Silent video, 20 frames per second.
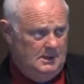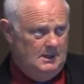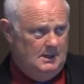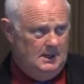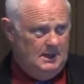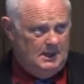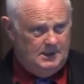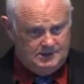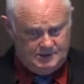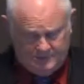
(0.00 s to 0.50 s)

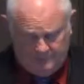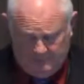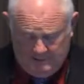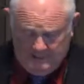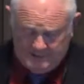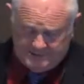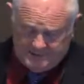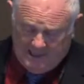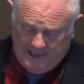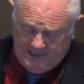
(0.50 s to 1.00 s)
And so
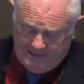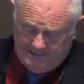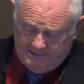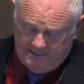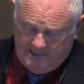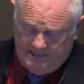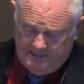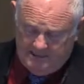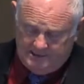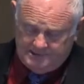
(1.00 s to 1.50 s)
as I,
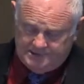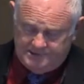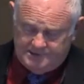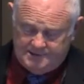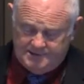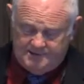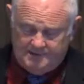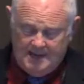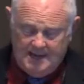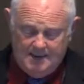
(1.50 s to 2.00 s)
I listened
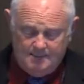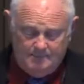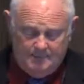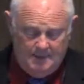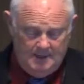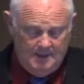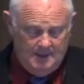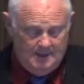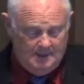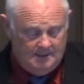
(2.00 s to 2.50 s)
to
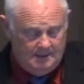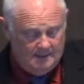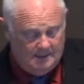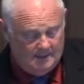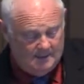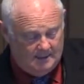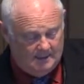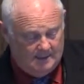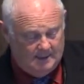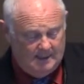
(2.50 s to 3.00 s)
them,
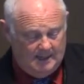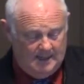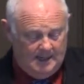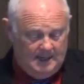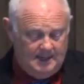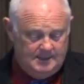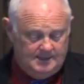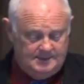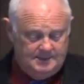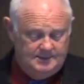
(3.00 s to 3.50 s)
uh, and
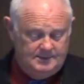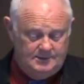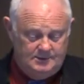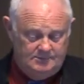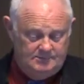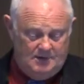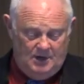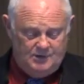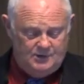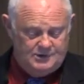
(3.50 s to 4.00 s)
I
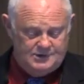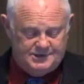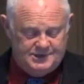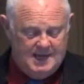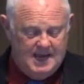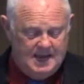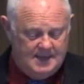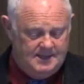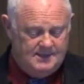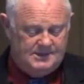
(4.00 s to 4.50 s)
didn't
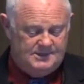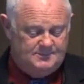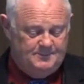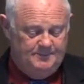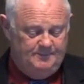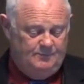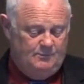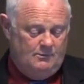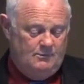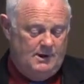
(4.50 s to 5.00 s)
understand this
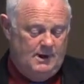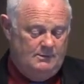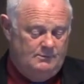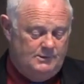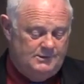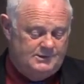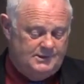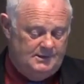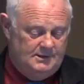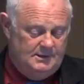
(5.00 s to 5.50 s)
before, I
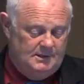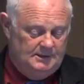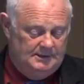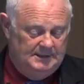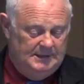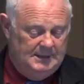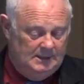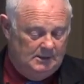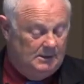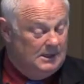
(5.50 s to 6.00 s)
was a, a
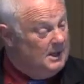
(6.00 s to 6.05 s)
legal